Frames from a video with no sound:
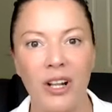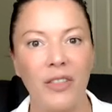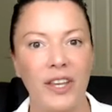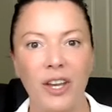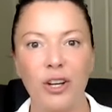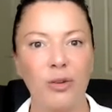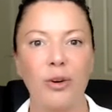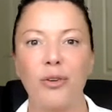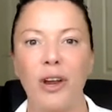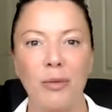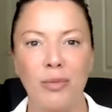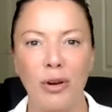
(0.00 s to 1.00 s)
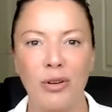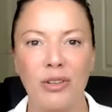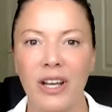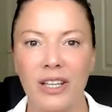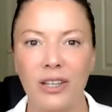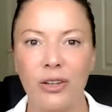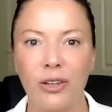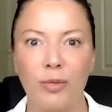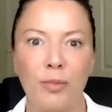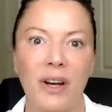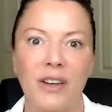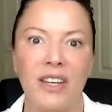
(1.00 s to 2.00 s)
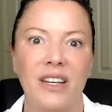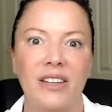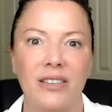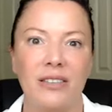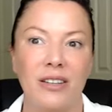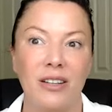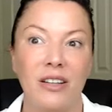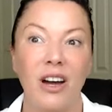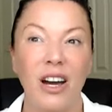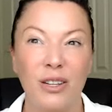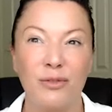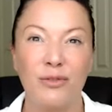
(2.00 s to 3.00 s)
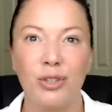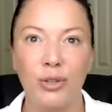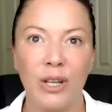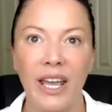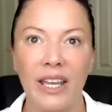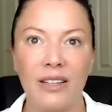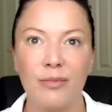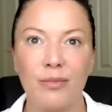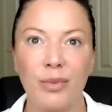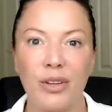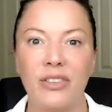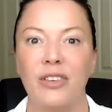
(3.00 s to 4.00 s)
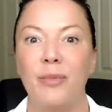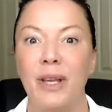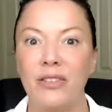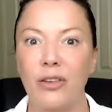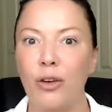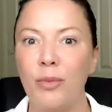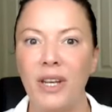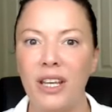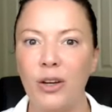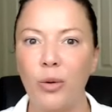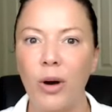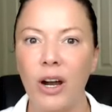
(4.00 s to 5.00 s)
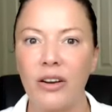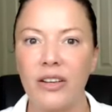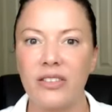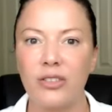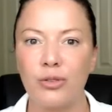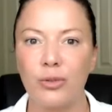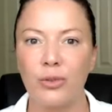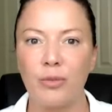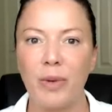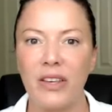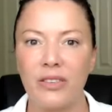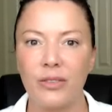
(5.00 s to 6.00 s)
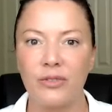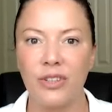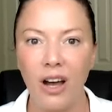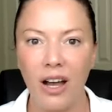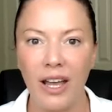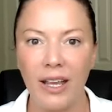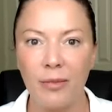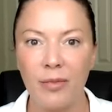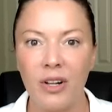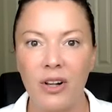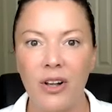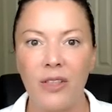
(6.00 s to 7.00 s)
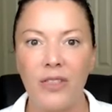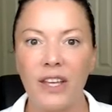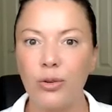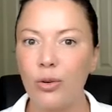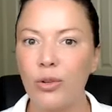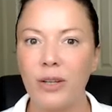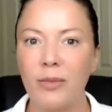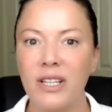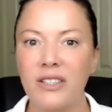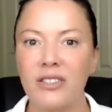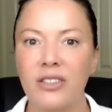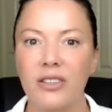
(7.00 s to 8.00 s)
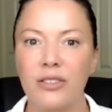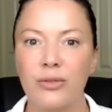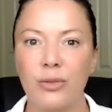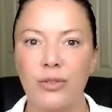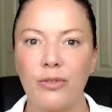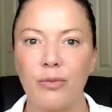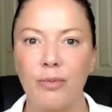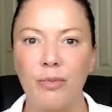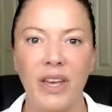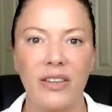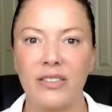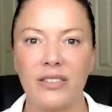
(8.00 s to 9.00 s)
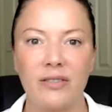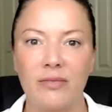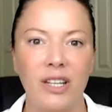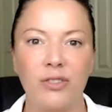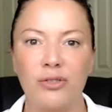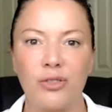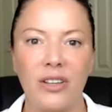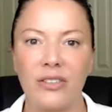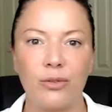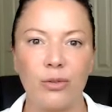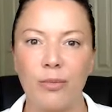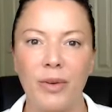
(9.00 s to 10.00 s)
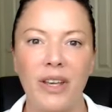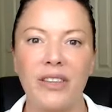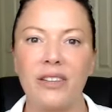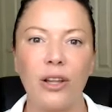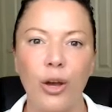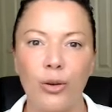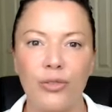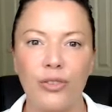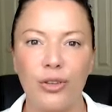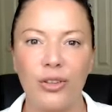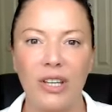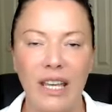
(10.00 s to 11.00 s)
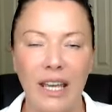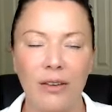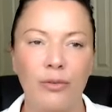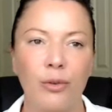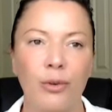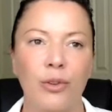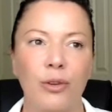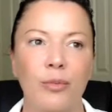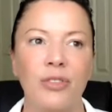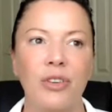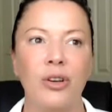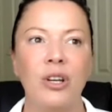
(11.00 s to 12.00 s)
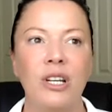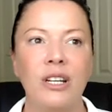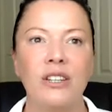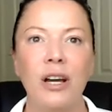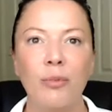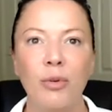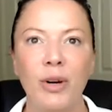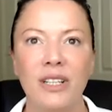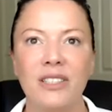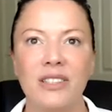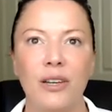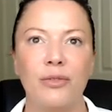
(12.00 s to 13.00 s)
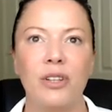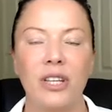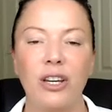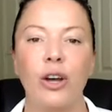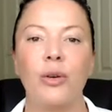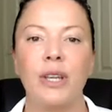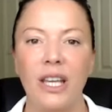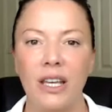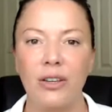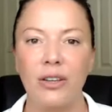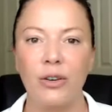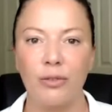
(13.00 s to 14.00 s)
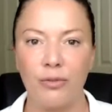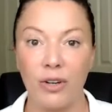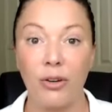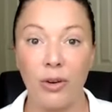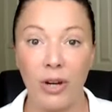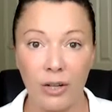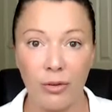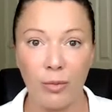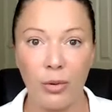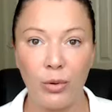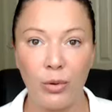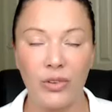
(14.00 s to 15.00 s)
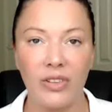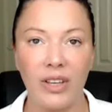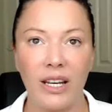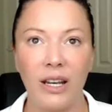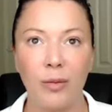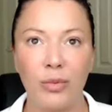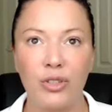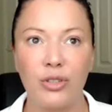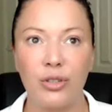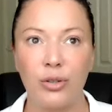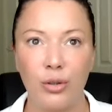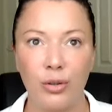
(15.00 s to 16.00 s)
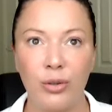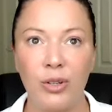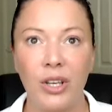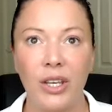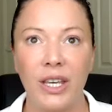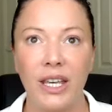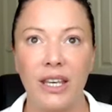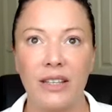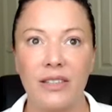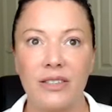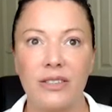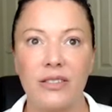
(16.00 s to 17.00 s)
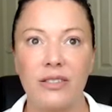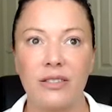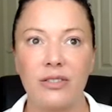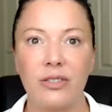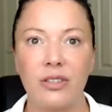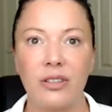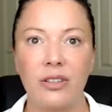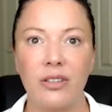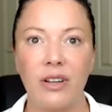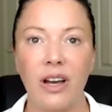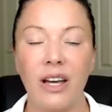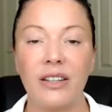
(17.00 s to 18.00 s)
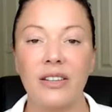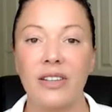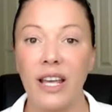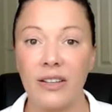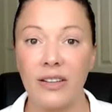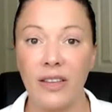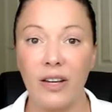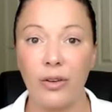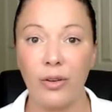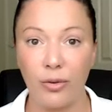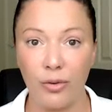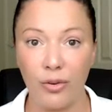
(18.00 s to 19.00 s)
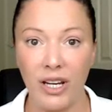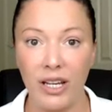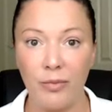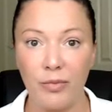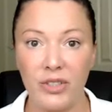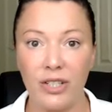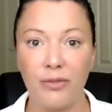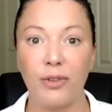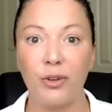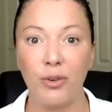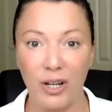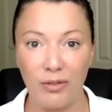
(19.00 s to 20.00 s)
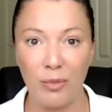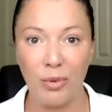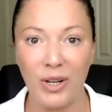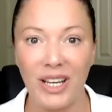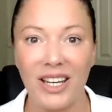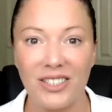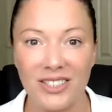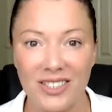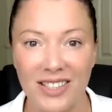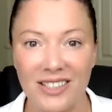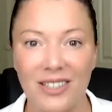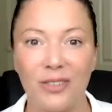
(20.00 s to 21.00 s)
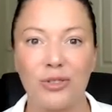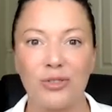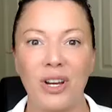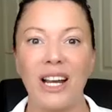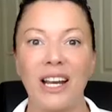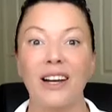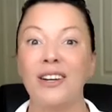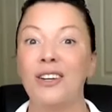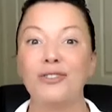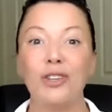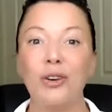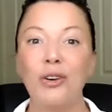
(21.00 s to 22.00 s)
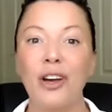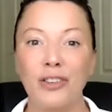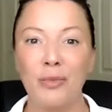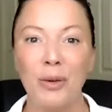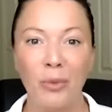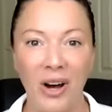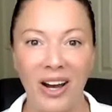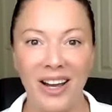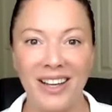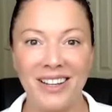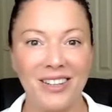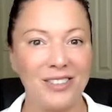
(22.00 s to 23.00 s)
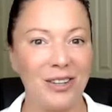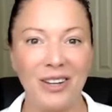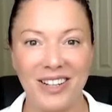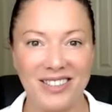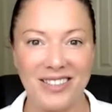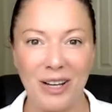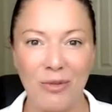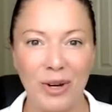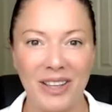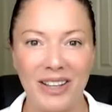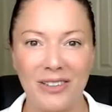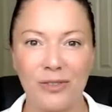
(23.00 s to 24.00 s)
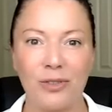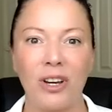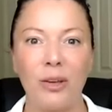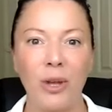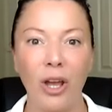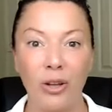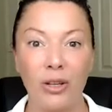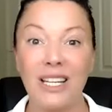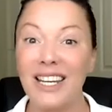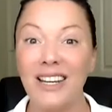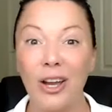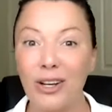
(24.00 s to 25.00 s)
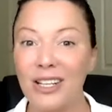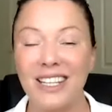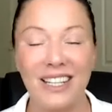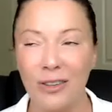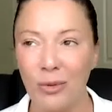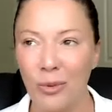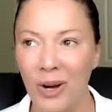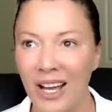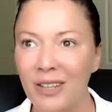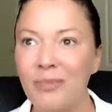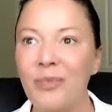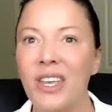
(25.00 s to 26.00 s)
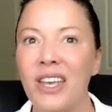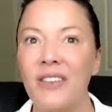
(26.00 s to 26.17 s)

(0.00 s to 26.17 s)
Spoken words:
They go to a great broker like you, but by then it's kind of too late because they've made so many inquiries in a short space of time. Then you're limited to the sort of best interest or best loans that you can get for them. So number one is definitely go and get your free credit reports. And number two is to understand that there are three different credit reporting agencies in Australia. Don't ask me why. I don't understand why there's three. We only need the one.